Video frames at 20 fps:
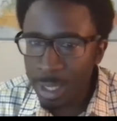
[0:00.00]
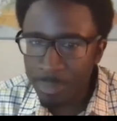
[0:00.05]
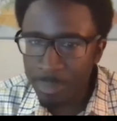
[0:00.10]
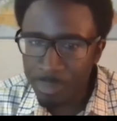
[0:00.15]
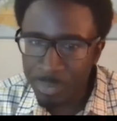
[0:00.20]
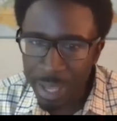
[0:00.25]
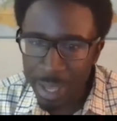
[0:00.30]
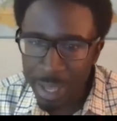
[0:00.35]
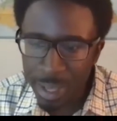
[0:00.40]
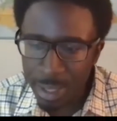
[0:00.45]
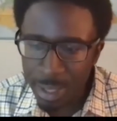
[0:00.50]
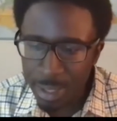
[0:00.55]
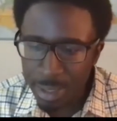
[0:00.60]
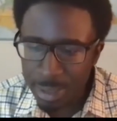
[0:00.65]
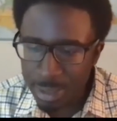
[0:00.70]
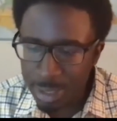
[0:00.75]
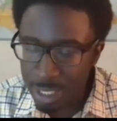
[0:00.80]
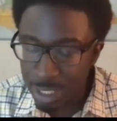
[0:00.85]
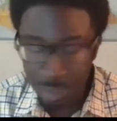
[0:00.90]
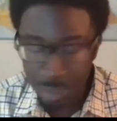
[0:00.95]

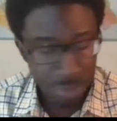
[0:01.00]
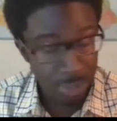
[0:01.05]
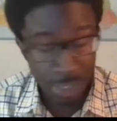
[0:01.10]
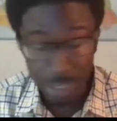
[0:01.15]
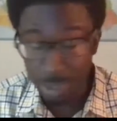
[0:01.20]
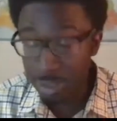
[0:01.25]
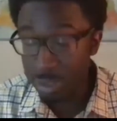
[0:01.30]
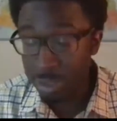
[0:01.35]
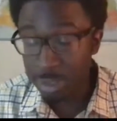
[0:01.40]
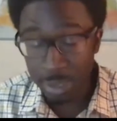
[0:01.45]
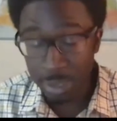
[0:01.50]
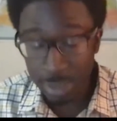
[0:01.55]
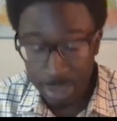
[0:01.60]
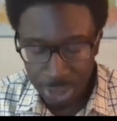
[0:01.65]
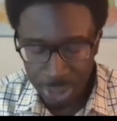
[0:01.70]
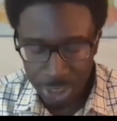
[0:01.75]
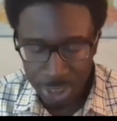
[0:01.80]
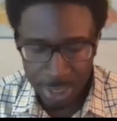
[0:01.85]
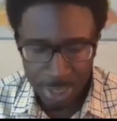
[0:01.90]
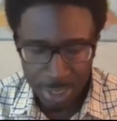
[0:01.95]
And it's
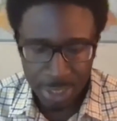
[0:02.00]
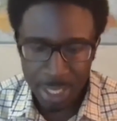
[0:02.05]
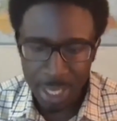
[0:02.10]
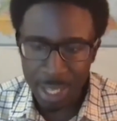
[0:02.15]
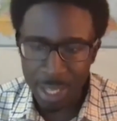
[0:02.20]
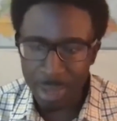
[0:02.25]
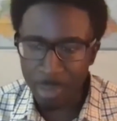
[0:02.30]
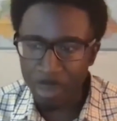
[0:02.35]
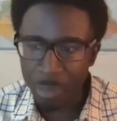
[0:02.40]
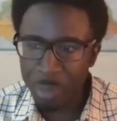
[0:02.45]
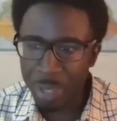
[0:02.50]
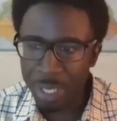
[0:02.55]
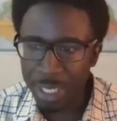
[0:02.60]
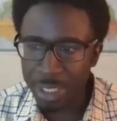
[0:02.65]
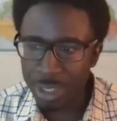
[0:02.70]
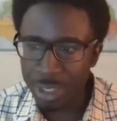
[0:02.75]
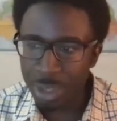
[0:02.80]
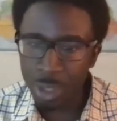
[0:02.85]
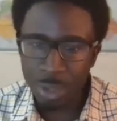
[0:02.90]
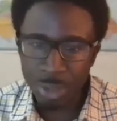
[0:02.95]
delicious, but
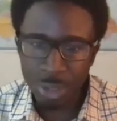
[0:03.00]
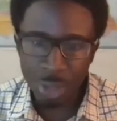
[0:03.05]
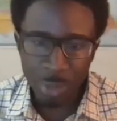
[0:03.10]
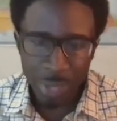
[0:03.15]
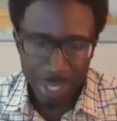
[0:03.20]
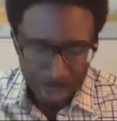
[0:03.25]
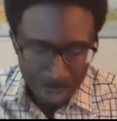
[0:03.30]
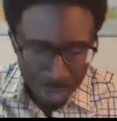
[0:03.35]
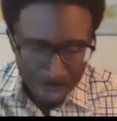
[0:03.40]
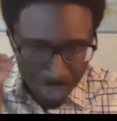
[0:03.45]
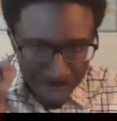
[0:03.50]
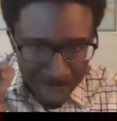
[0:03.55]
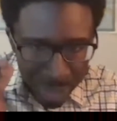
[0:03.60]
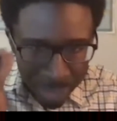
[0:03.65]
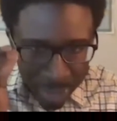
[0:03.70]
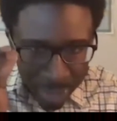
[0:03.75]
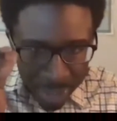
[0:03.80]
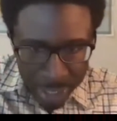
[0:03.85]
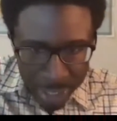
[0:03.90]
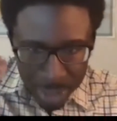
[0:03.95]
it's also
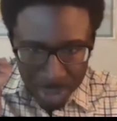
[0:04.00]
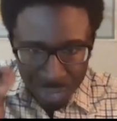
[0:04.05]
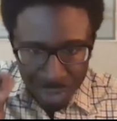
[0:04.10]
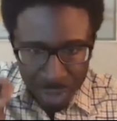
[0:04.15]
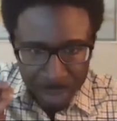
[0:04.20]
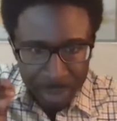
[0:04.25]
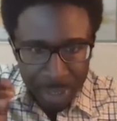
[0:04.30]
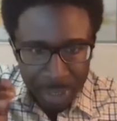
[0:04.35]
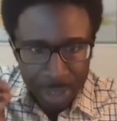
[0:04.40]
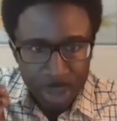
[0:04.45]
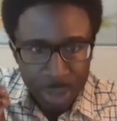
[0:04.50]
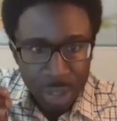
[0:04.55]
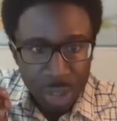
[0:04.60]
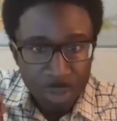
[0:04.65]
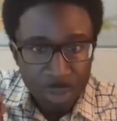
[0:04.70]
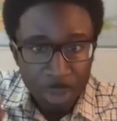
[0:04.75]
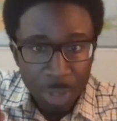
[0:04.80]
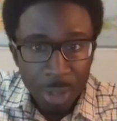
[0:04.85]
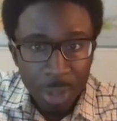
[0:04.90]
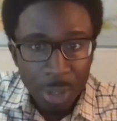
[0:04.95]
extremely, extremely
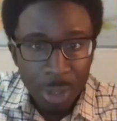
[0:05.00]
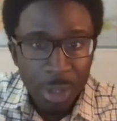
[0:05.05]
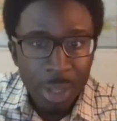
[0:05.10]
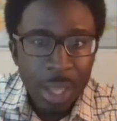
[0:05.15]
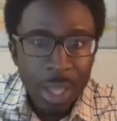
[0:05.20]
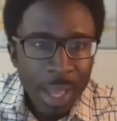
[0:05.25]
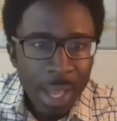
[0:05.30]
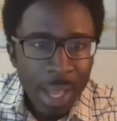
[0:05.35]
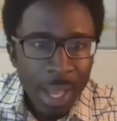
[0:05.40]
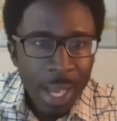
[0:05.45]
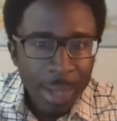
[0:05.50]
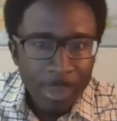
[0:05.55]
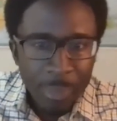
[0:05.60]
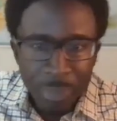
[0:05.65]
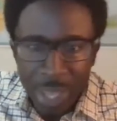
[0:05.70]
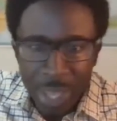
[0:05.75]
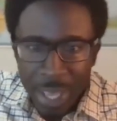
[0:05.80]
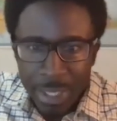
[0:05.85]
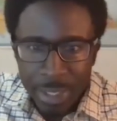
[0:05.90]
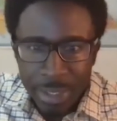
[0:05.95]
small.
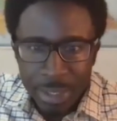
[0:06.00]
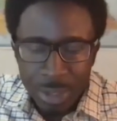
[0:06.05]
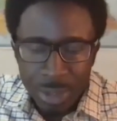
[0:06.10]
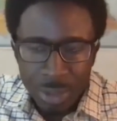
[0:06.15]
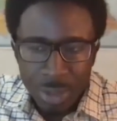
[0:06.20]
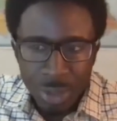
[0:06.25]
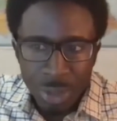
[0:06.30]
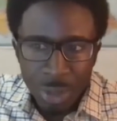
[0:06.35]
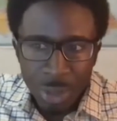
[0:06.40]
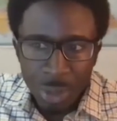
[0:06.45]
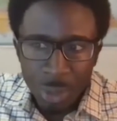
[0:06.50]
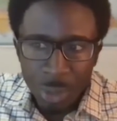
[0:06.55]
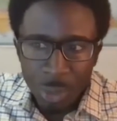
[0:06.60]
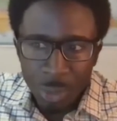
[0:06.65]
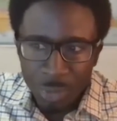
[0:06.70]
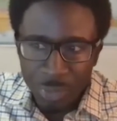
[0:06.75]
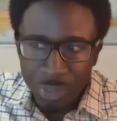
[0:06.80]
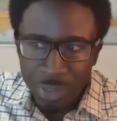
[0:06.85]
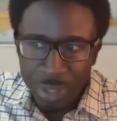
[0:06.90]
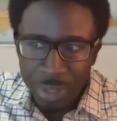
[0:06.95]
And so
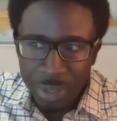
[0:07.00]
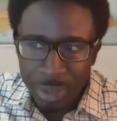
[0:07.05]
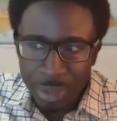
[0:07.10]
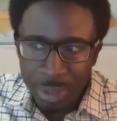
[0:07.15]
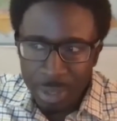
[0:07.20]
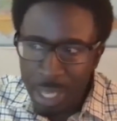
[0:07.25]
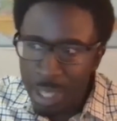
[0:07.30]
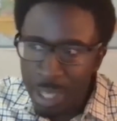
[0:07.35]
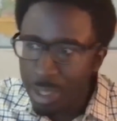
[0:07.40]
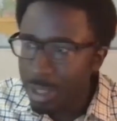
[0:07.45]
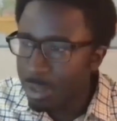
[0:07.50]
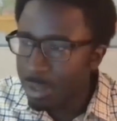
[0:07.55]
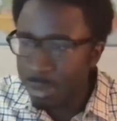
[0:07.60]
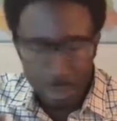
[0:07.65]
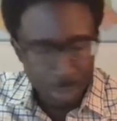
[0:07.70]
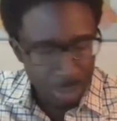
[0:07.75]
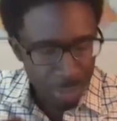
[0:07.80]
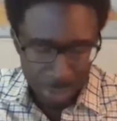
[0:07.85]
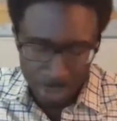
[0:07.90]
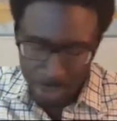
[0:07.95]

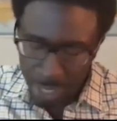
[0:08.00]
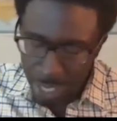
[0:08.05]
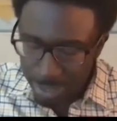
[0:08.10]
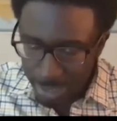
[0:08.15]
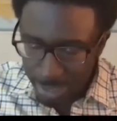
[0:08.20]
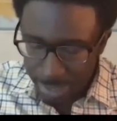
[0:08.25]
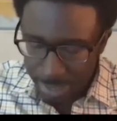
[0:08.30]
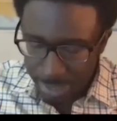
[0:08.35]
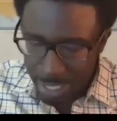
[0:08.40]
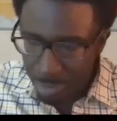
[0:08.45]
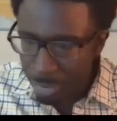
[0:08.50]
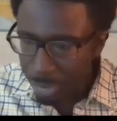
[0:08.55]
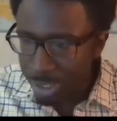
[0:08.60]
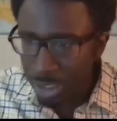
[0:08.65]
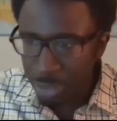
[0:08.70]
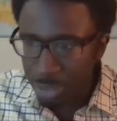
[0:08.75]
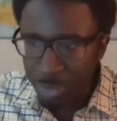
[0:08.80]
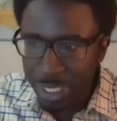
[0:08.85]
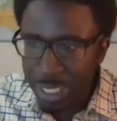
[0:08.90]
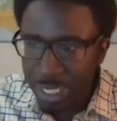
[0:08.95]
just as an example, at
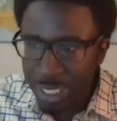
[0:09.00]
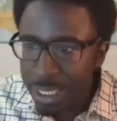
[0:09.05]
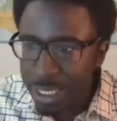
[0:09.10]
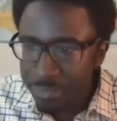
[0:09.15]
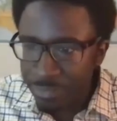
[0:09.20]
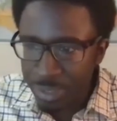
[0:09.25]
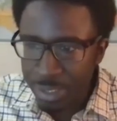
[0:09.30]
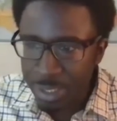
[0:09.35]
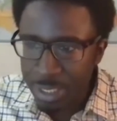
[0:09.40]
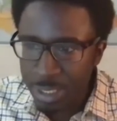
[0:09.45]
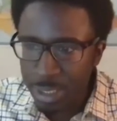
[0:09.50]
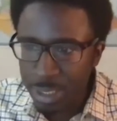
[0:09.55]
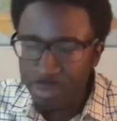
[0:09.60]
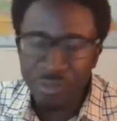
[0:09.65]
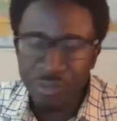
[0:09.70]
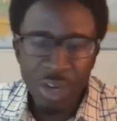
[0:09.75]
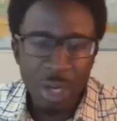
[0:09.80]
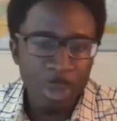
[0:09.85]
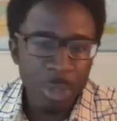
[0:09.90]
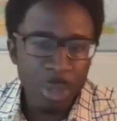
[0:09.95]
the beginning of the season,
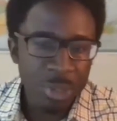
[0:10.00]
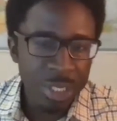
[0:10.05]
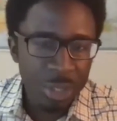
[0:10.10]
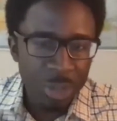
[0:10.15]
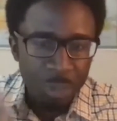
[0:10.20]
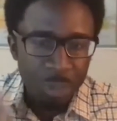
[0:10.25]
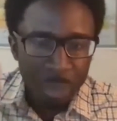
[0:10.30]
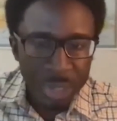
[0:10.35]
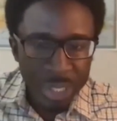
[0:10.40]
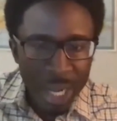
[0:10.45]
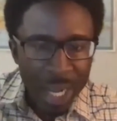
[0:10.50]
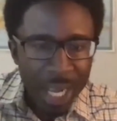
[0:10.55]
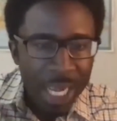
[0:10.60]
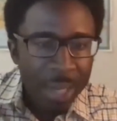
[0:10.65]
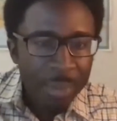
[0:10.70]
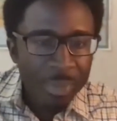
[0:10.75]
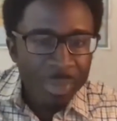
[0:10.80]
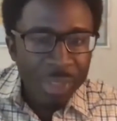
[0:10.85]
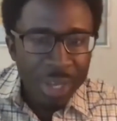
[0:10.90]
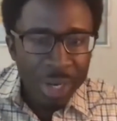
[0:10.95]
farmers need to
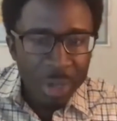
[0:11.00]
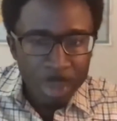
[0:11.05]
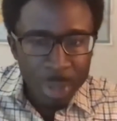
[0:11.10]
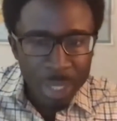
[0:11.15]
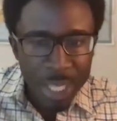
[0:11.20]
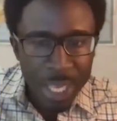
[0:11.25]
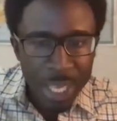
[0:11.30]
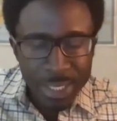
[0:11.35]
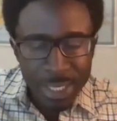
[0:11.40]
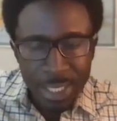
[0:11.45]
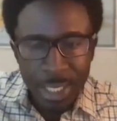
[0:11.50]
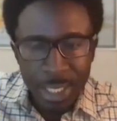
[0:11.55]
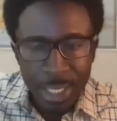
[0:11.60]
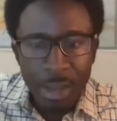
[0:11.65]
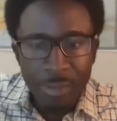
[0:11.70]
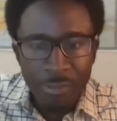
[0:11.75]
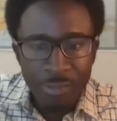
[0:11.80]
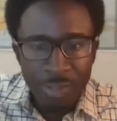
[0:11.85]
time their planting of the